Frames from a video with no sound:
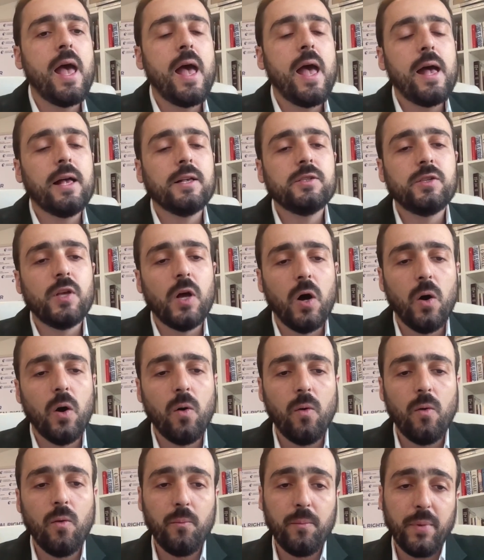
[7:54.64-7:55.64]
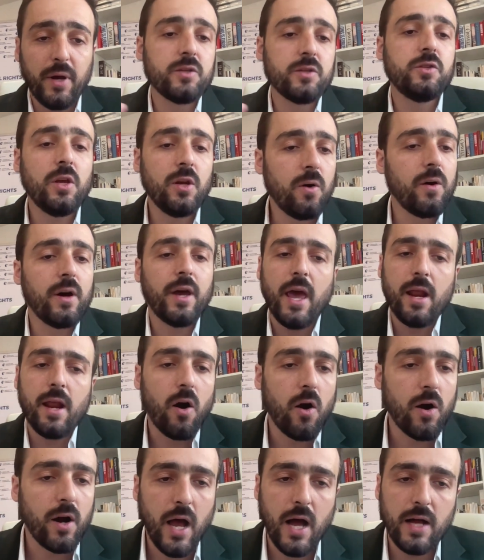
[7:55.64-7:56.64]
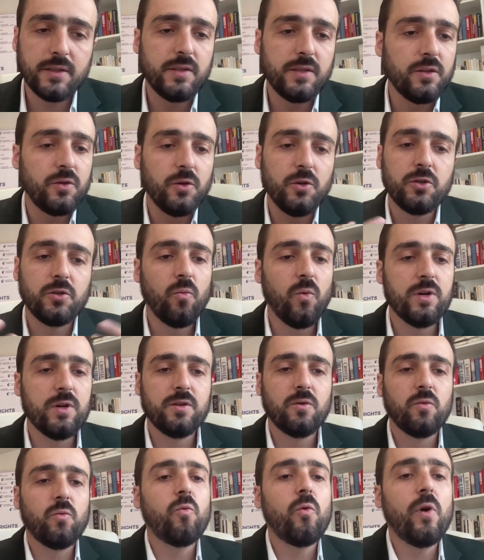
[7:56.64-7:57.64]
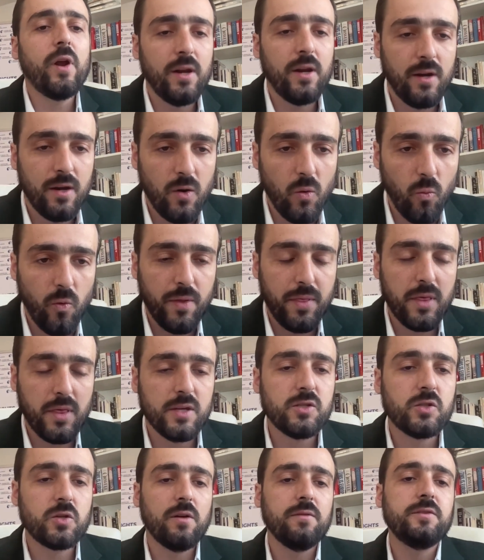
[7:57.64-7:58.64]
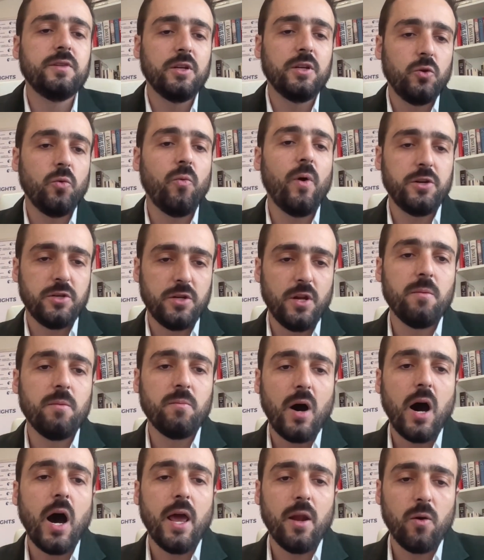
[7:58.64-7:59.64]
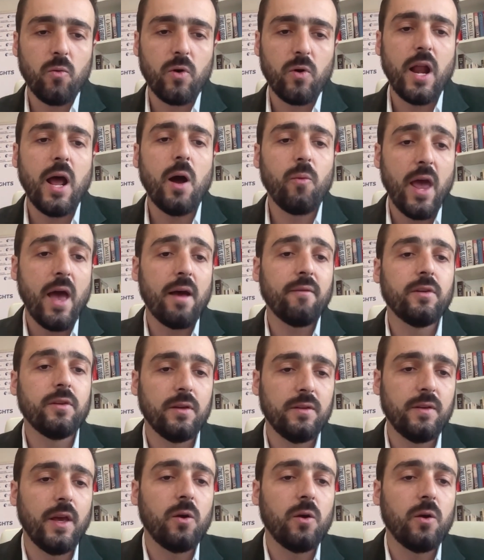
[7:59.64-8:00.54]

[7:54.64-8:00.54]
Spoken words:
So, because, again, our Constitution wasn't written with this sort of situation in mind, where now we have to take